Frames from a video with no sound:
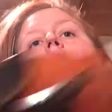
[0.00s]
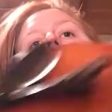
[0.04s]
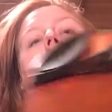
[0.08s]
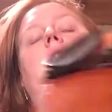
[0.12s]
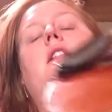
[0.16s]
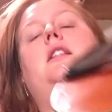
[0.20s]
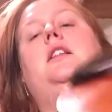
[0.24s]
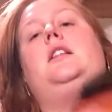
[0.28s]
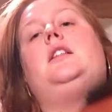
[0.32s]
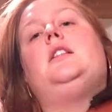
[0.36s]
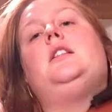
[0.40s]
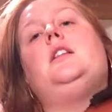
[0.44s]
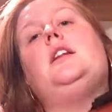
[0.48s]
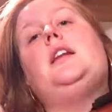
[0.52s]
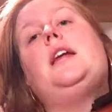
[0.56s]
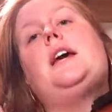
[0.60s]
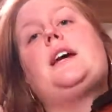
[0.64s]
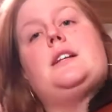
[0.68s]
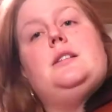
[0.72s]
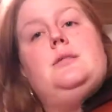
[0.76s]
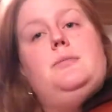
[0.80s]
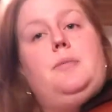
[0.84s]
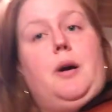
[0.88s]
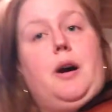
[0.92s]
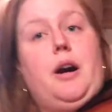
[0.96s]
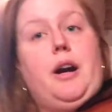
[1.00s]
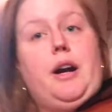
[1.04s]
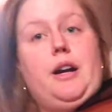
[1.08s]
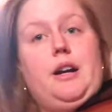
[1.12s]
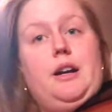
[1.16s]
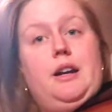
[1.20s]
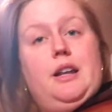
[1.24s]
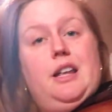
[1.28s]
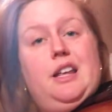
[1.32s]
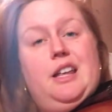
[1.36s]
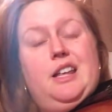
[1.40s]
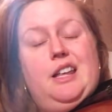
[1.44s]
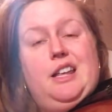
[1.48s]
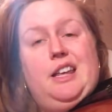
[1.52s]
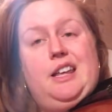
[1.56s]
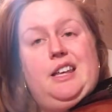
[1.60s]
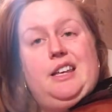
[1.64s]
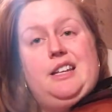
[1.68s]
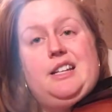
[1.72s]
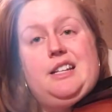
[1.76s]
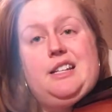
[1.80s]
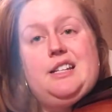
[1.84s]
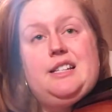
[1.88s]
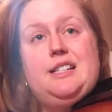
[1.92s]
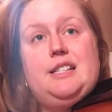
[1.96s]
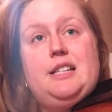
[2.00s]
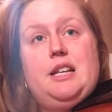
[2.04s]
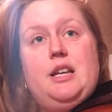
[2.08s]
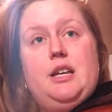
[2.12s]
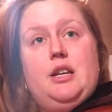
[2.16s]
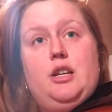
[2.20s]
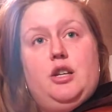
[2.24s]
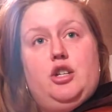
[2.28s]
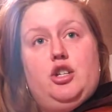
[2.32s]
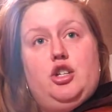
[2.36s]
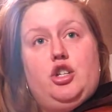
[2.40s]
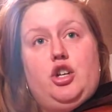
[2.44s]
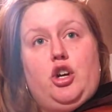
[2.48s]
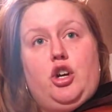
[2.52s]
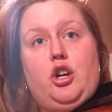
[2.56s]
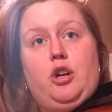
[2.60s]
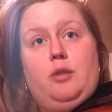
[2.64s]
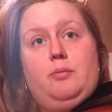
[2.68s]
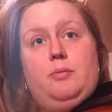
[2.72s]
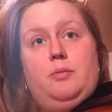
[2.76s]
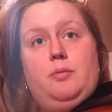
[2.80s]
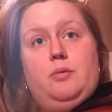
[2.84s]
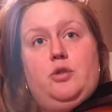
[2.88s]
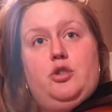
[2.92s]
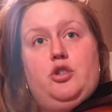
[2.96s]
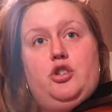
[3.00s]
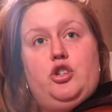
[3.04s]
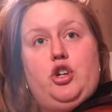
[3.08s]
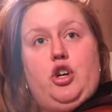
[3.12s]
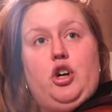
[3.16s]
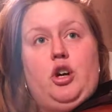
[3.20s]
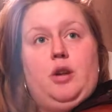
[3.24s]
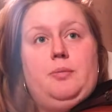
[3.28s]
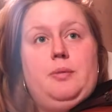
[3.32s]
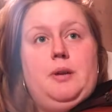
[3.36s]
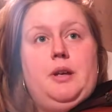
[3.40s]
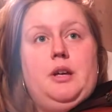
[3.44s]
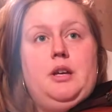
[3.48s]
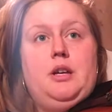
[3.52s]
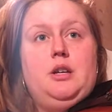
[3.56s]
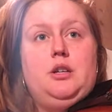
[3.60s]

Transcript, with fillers: And then the next part is chirp, chirp,